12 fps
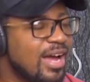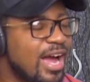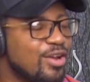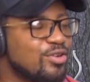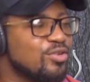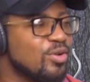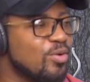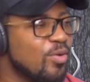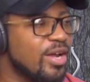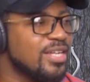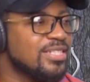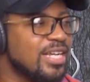Are you doing
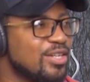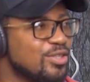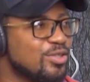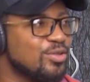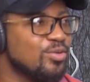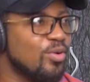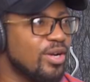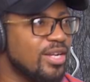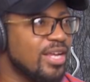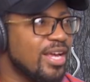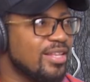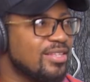what He said you should do on
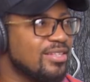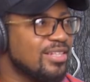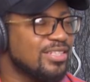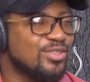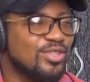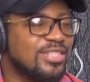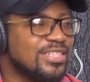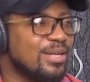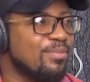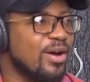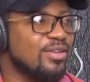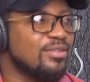the earth? It's not just
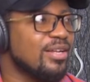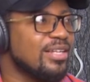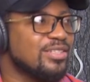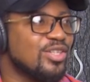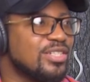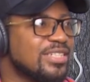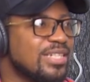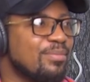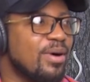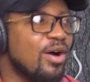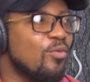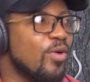
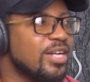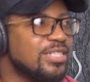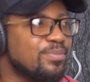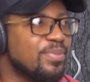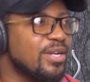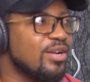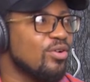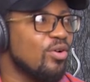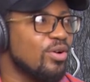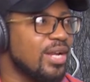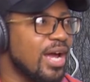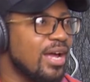about worshiping and
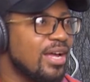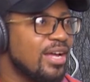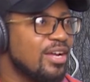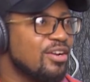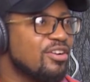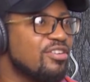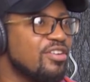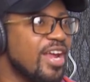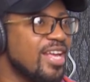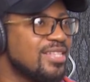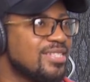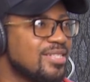all that.
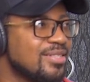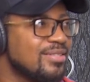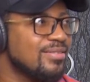Create.